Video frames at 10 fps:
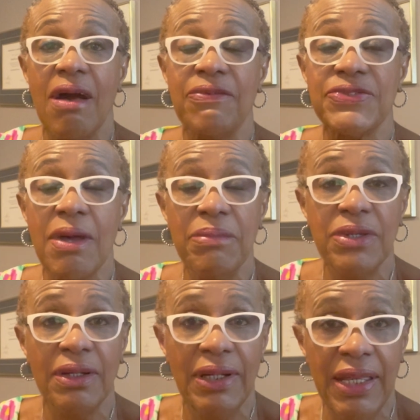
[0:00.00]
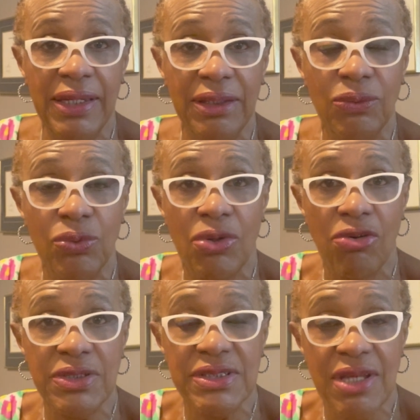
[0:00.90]
of some young lady who
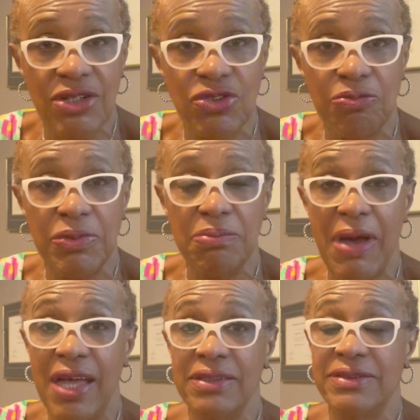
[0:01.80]
got in touch with me by a